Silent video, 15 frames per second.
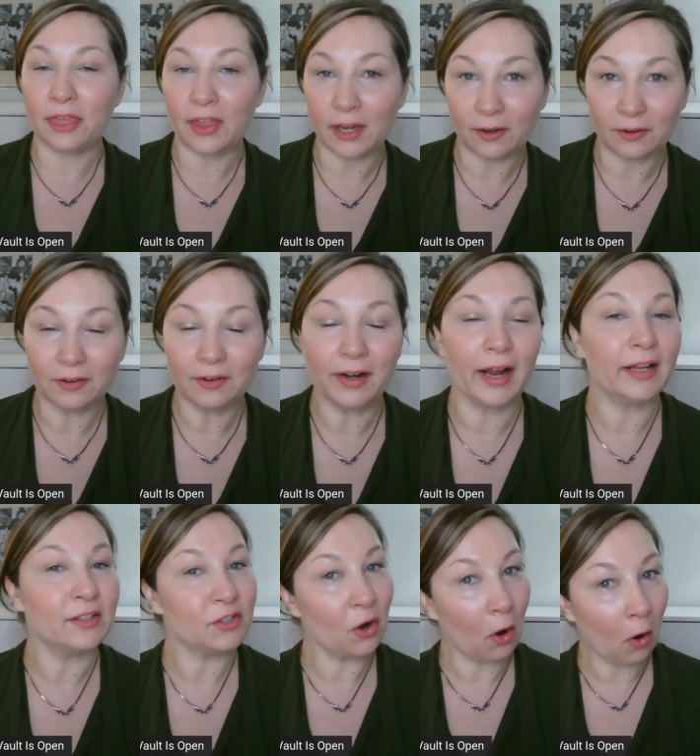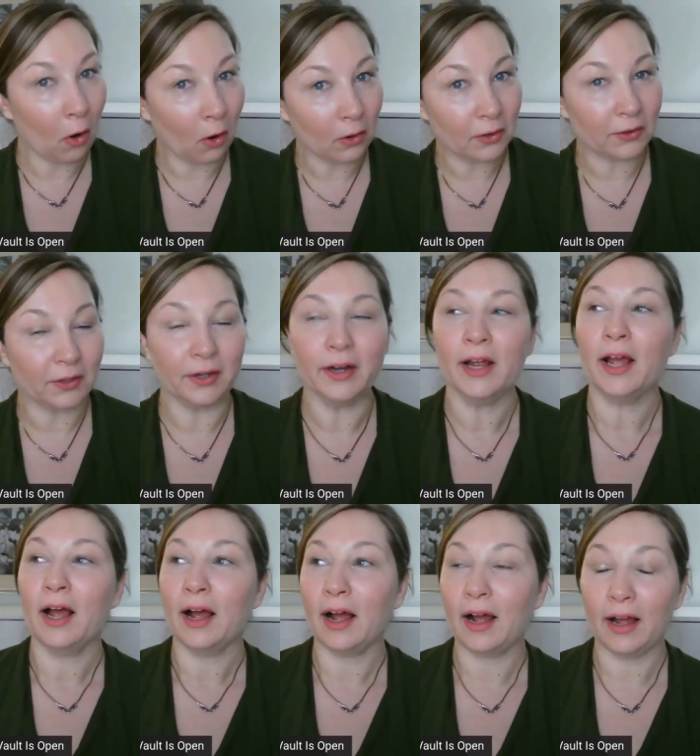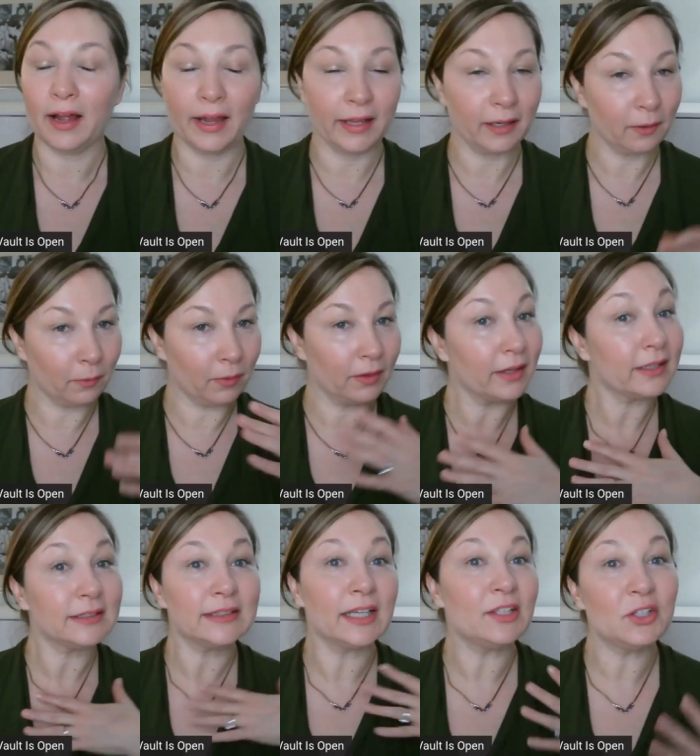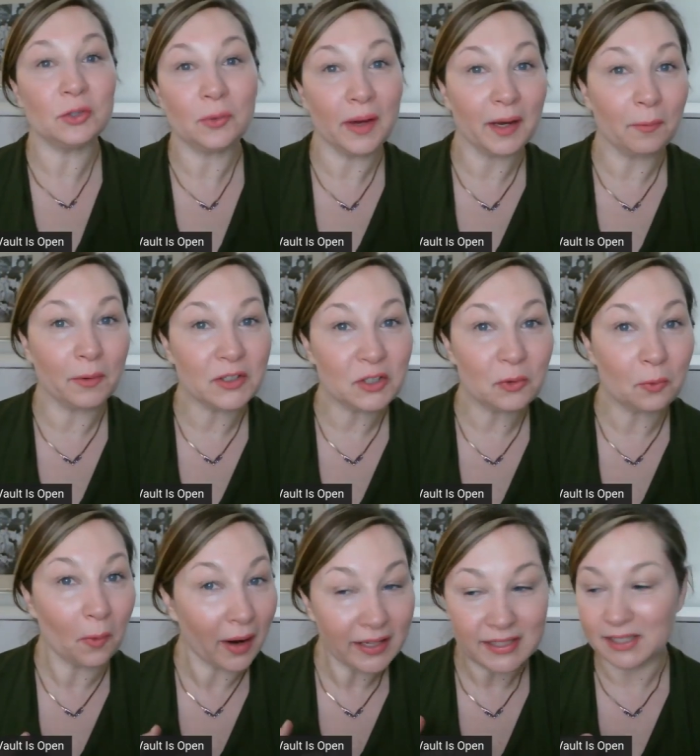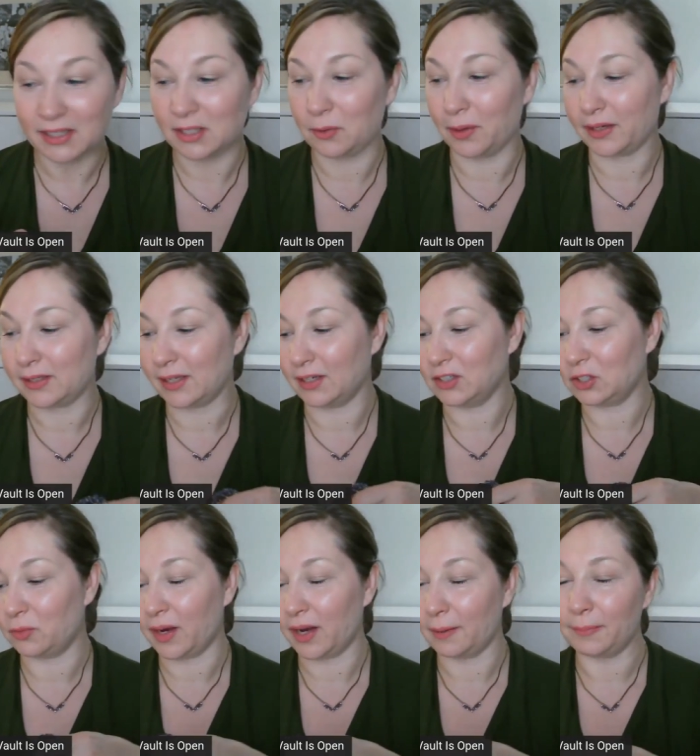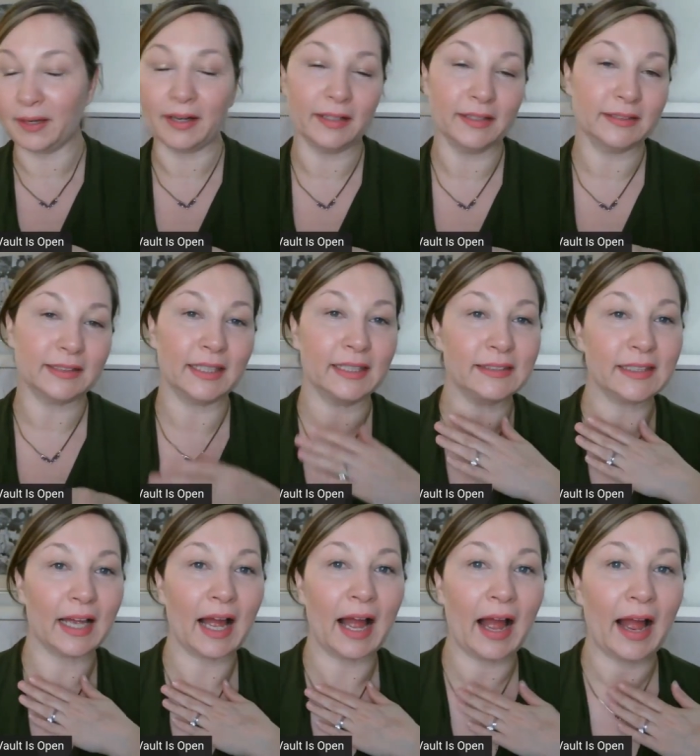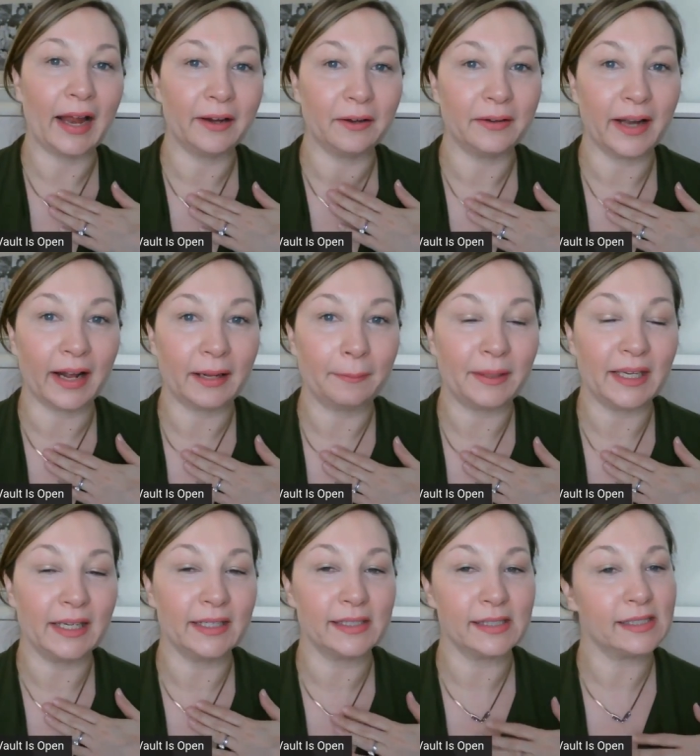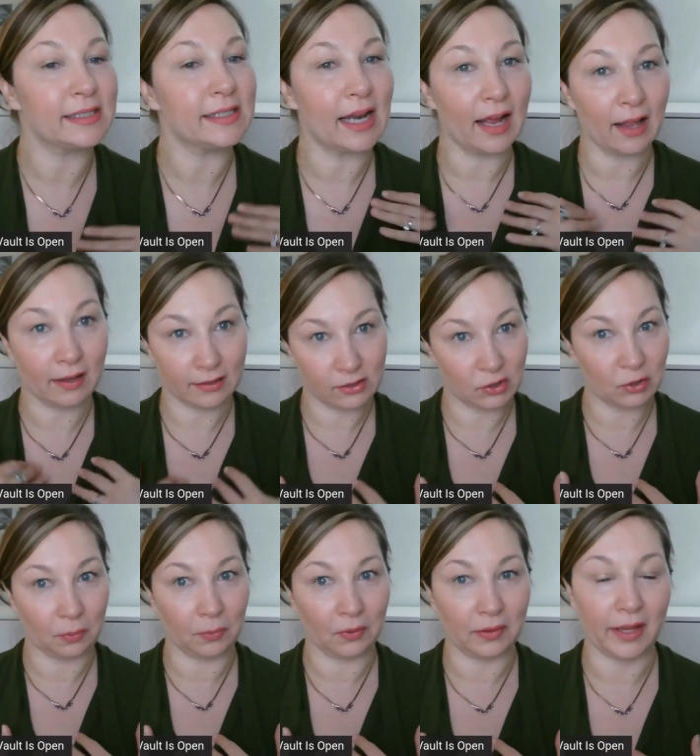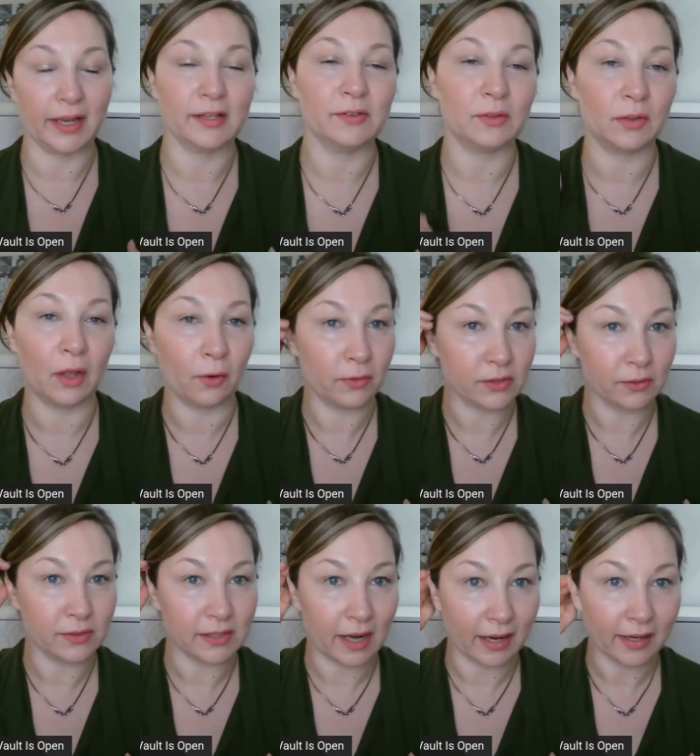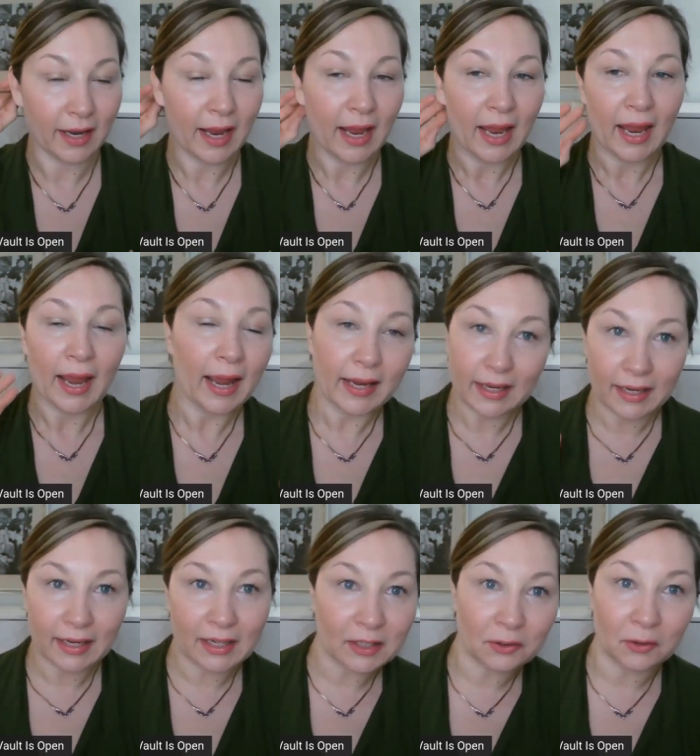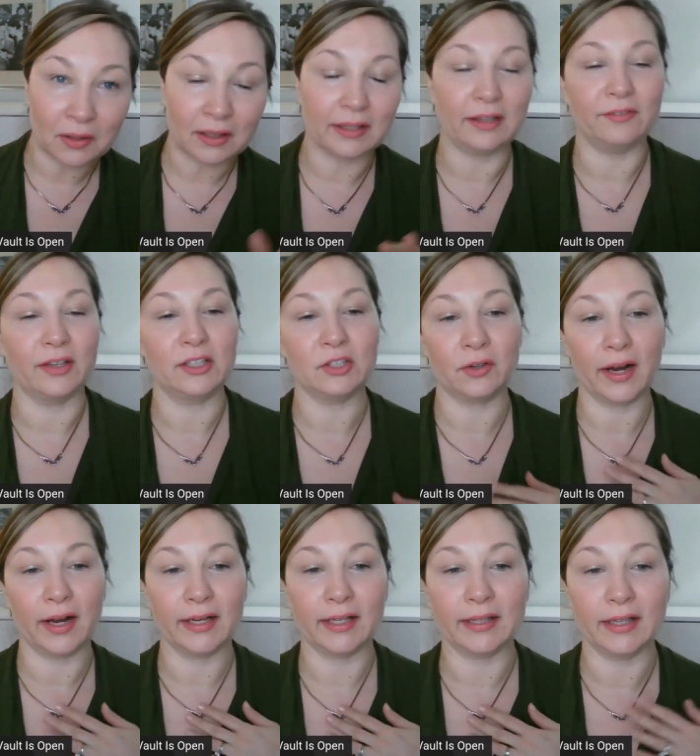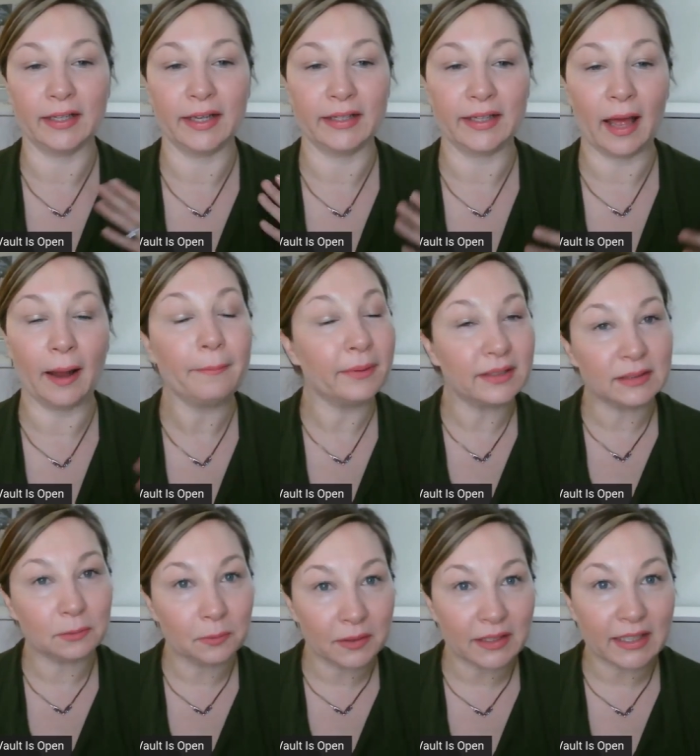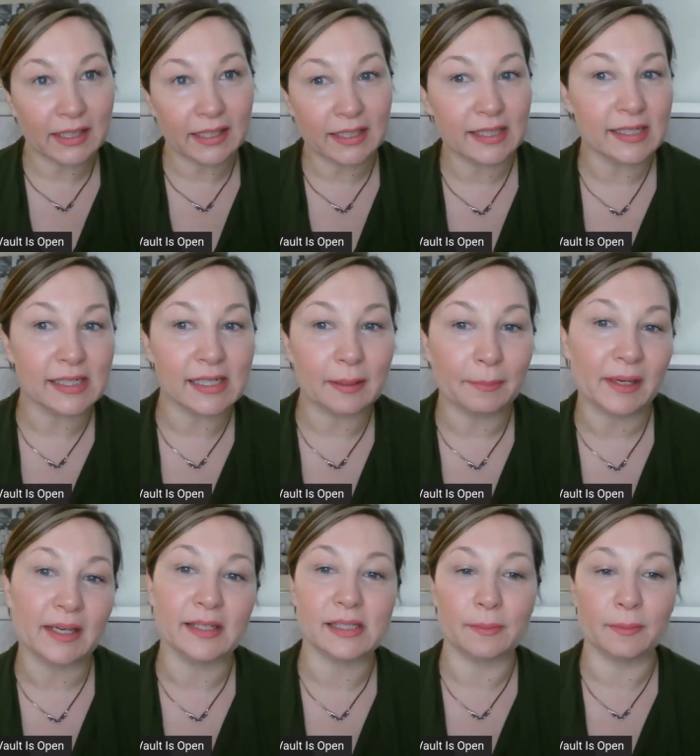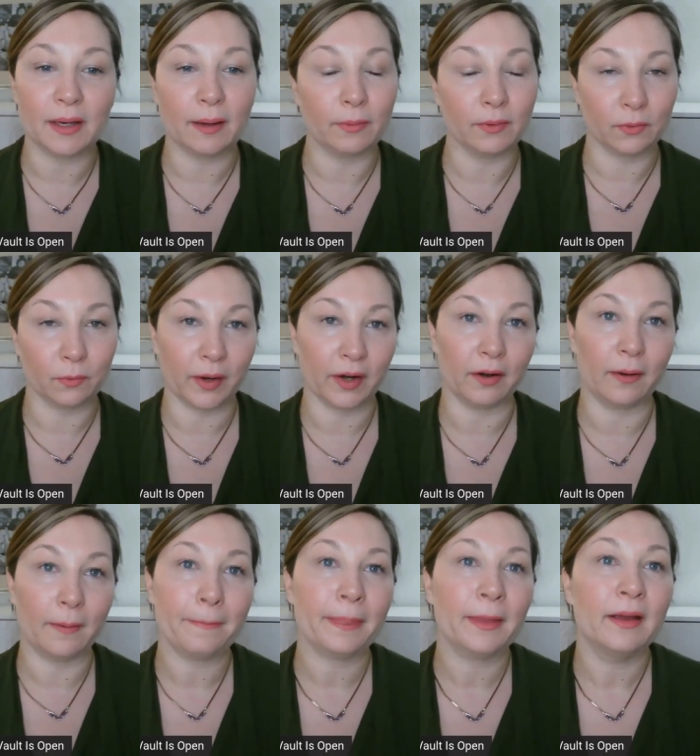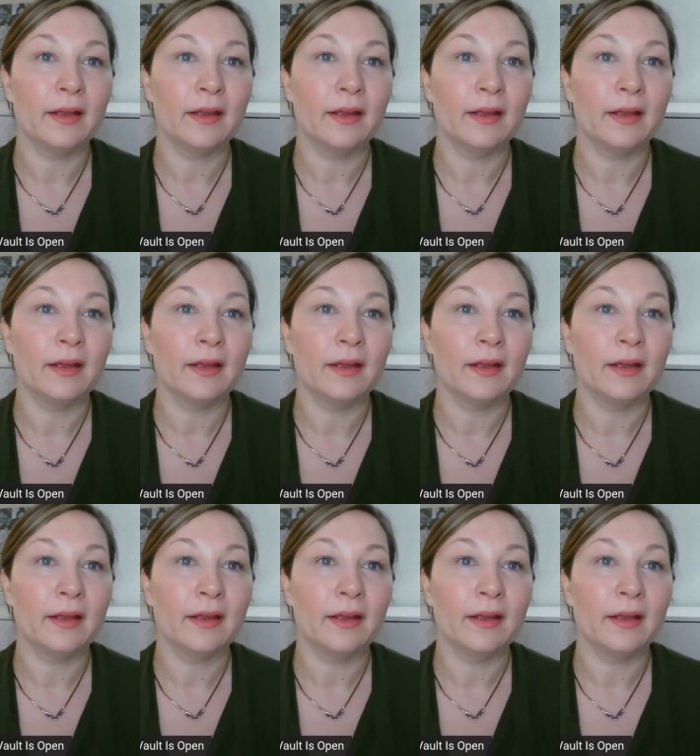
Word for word: thinner and taller, uh, and it will accentuate what you want it to accentuate because it's a higher neck piece. It's not super low, so it's not hanging your cleavage or anything like that. But it's a really easy piece to be able to wear.